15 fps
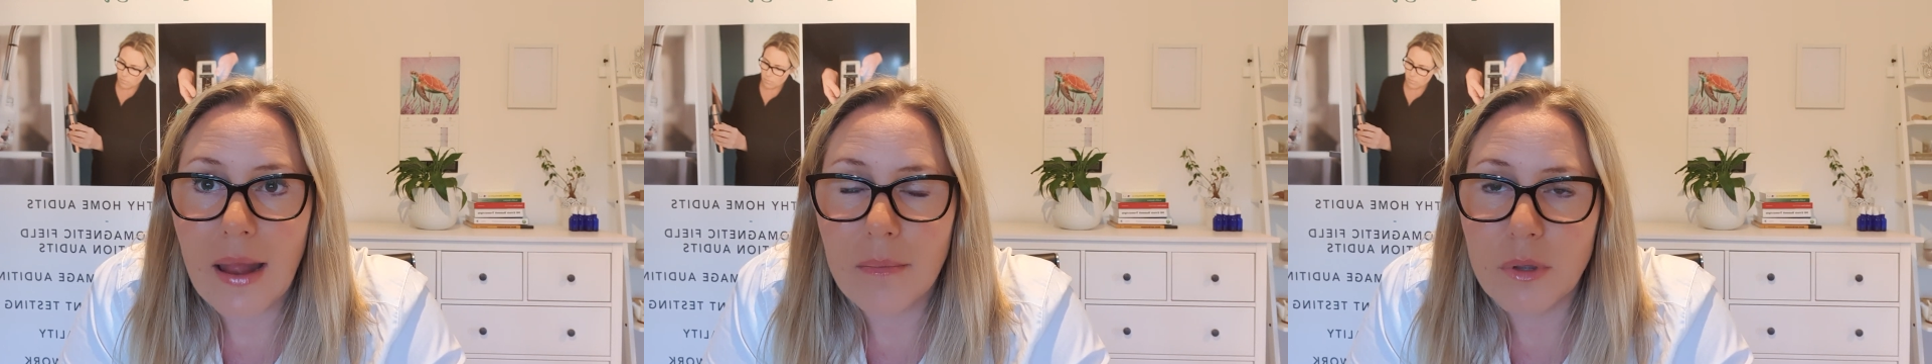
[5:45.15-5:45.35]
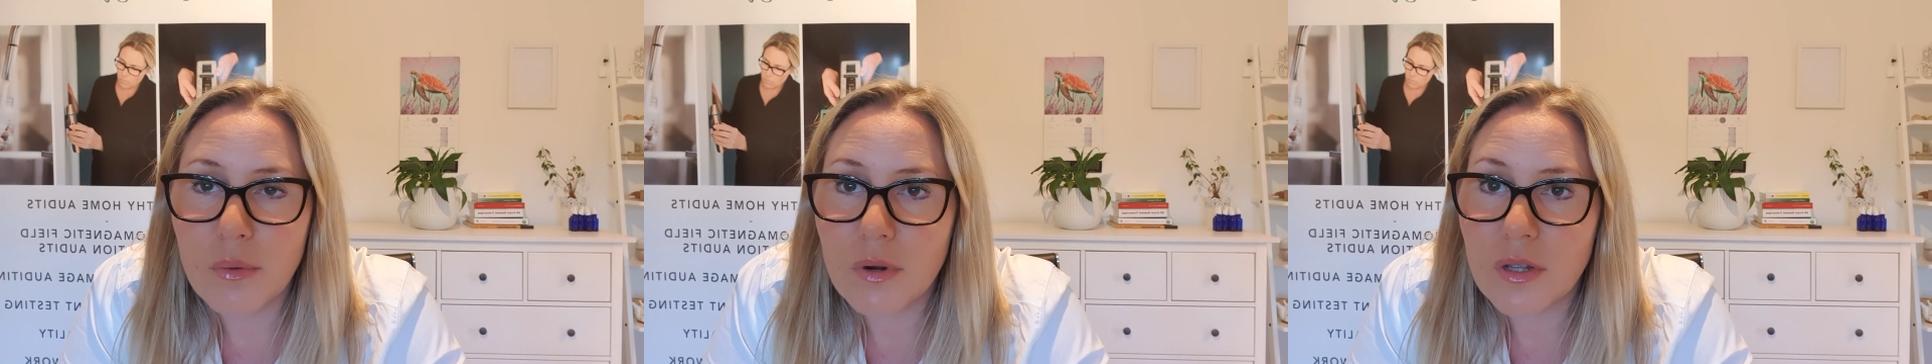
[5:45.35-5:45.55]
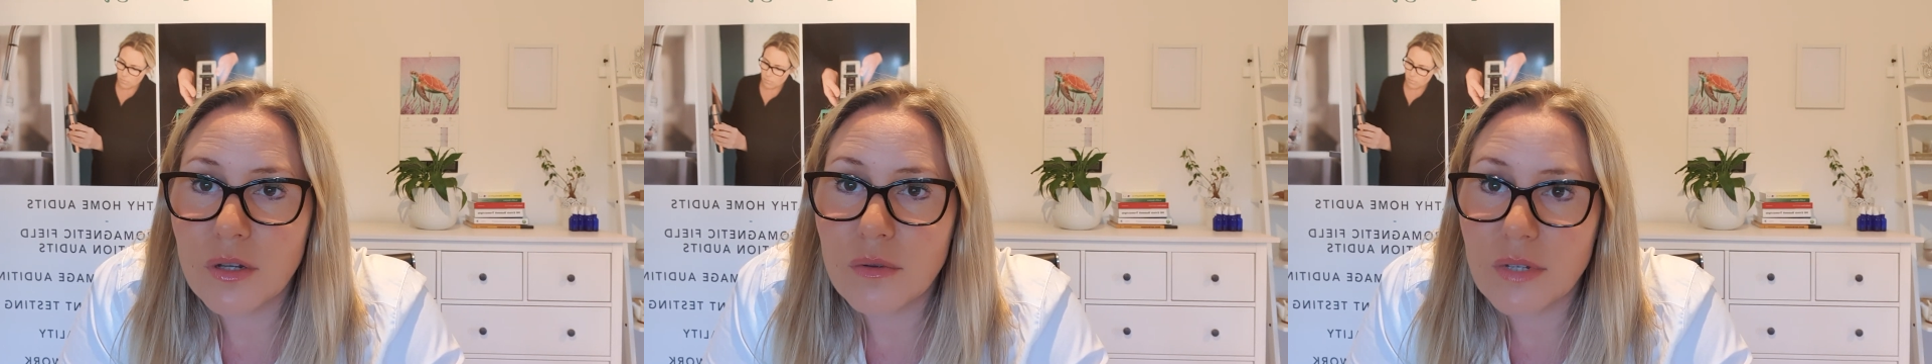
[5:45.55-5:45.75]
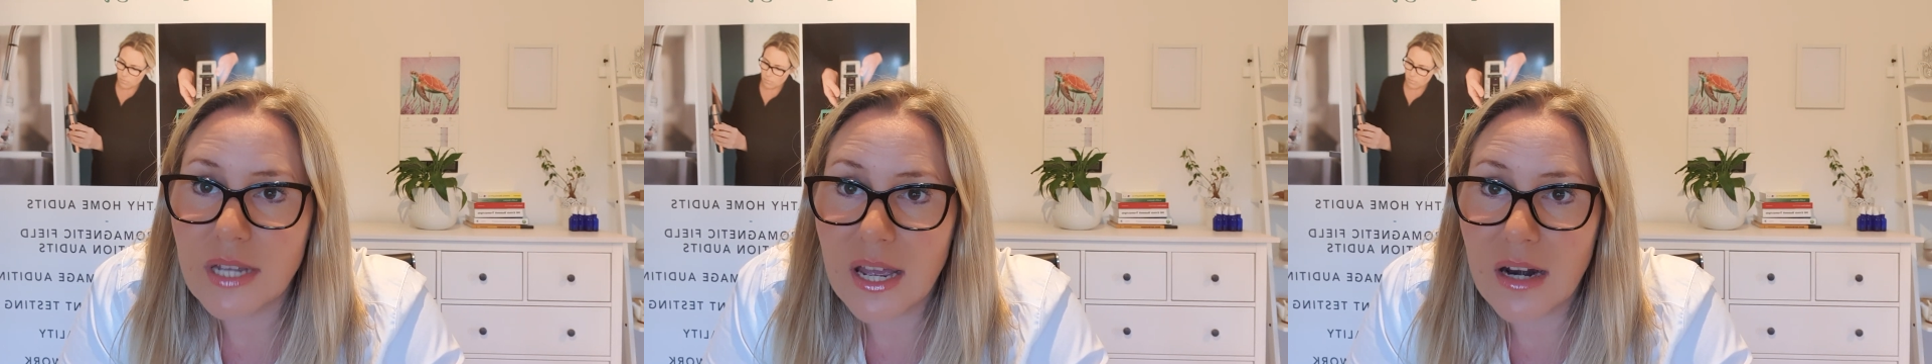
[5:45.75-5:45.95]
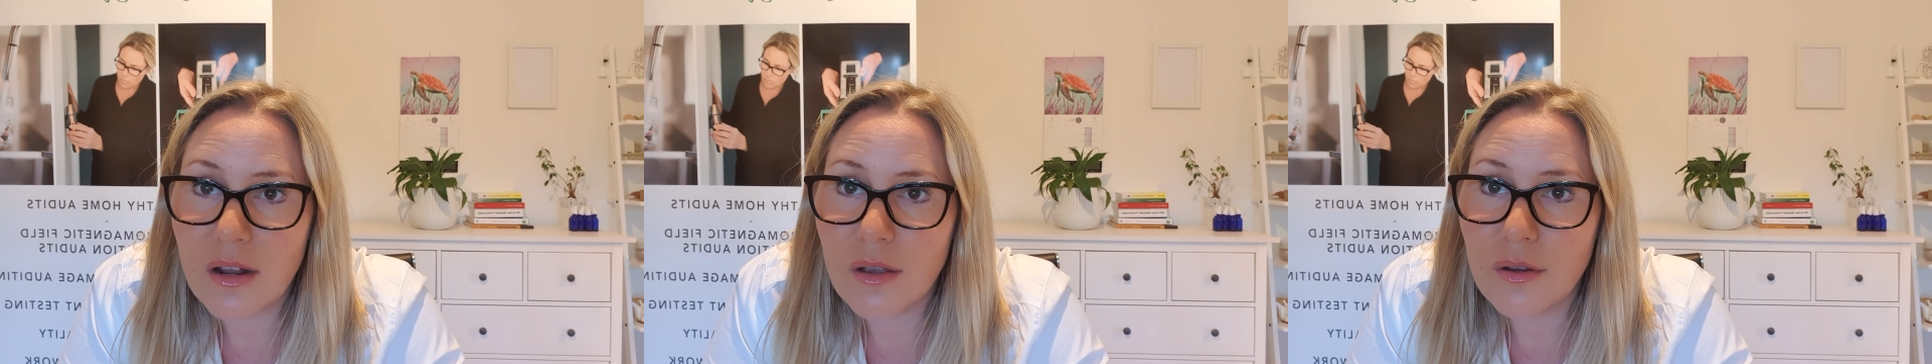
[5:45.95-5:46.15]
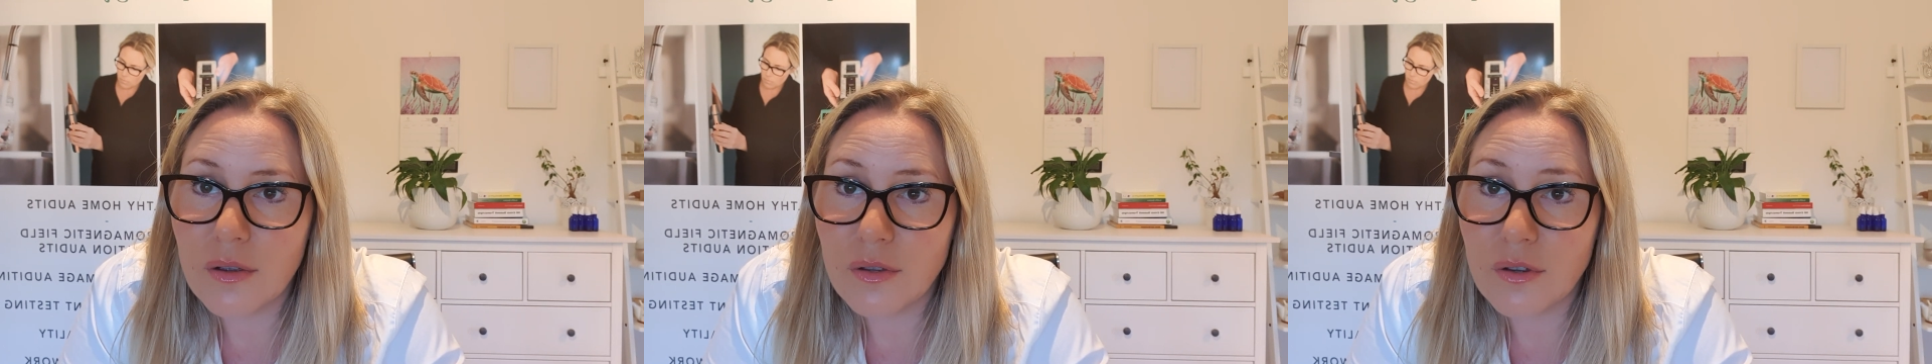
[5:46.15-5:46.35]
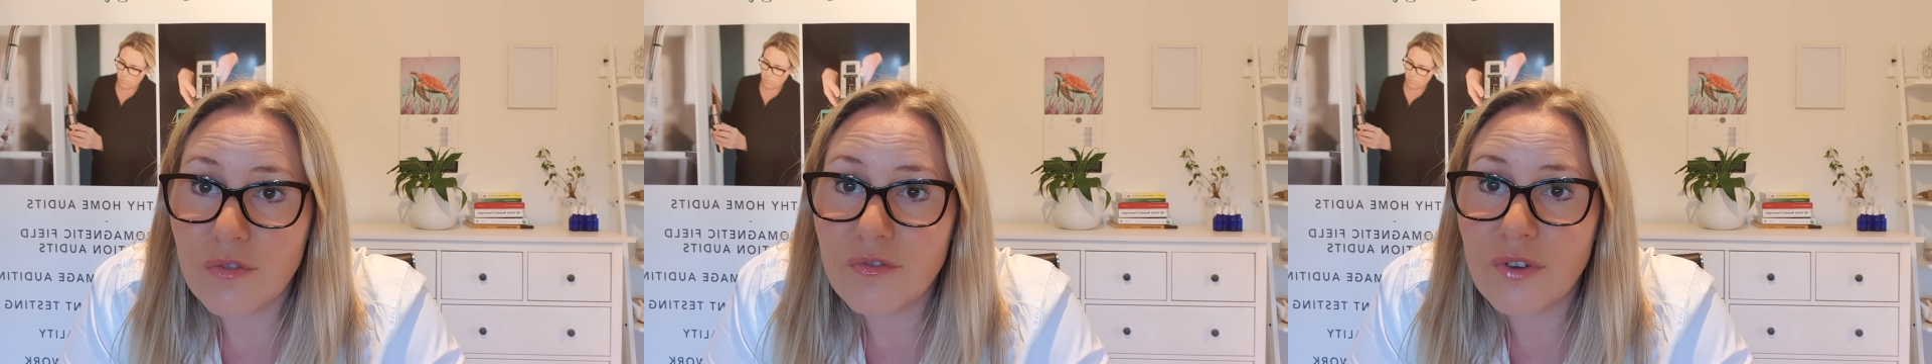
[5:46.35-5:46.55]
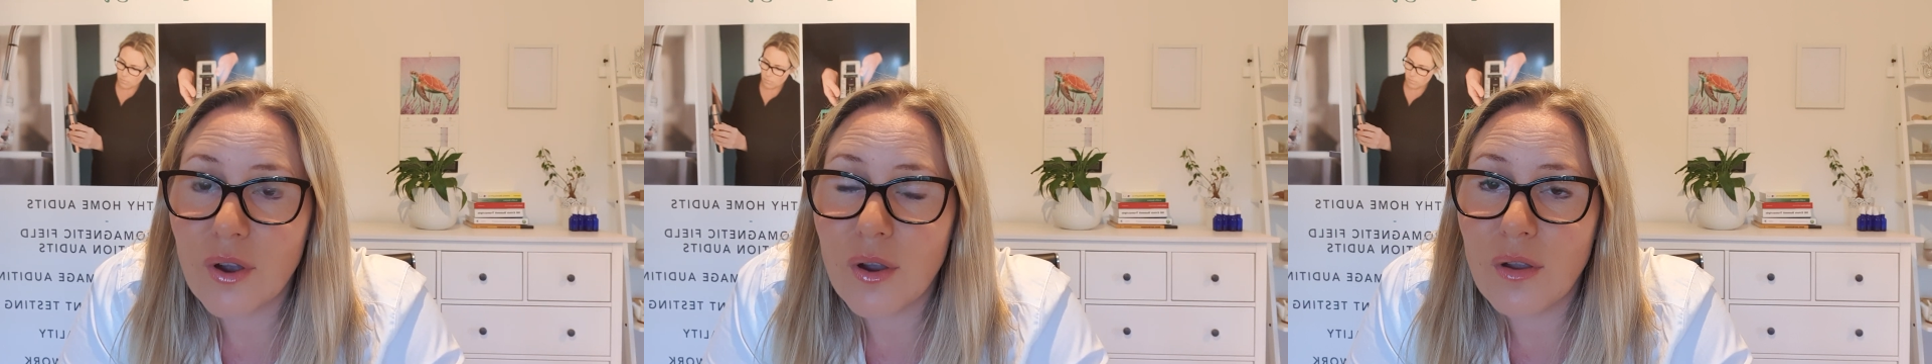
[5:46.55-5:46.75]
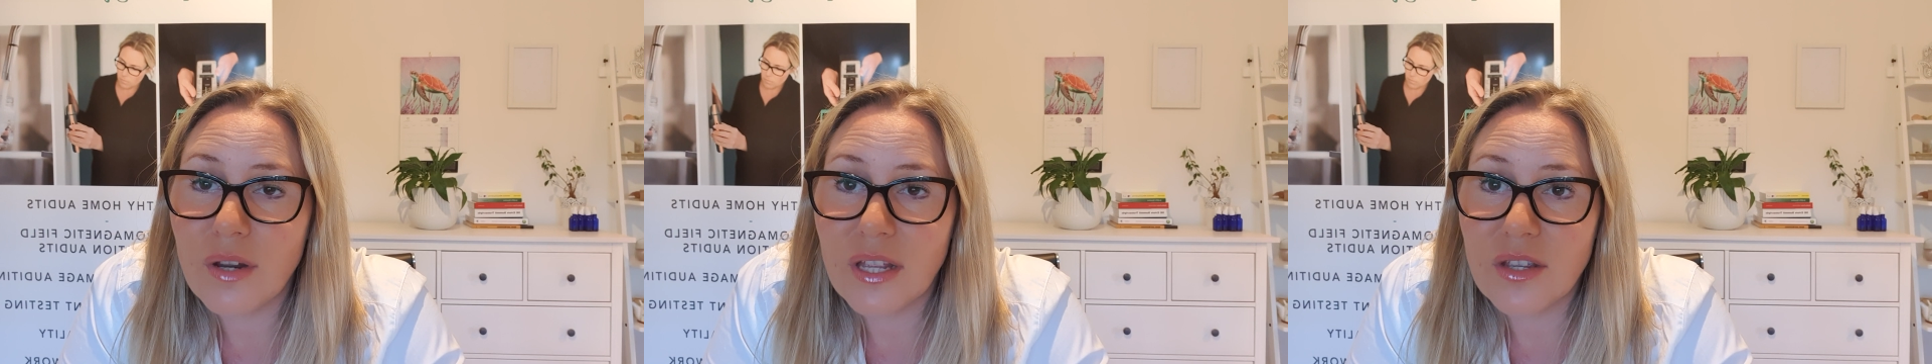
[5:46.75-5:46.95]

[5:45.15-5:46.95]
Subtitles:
you want to do a download on your phone